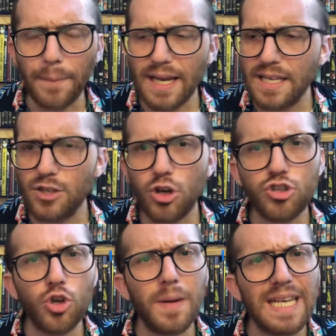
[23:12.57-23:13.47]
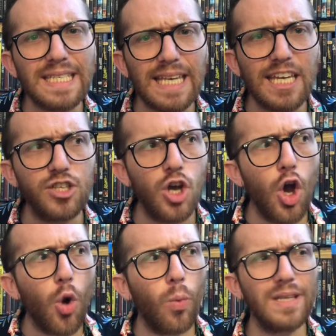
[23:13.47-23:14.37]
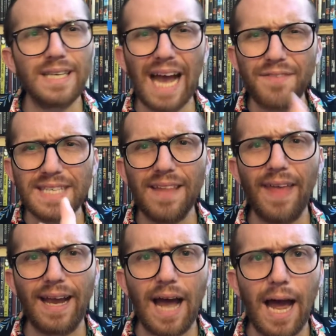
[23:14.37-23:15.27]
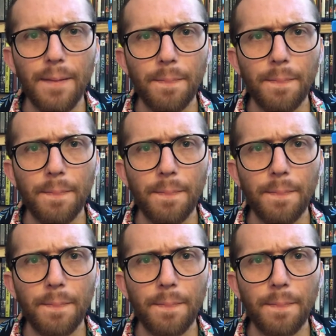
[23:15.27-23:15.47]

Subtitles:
because there are so many scenes when it's like, I've seen that guy.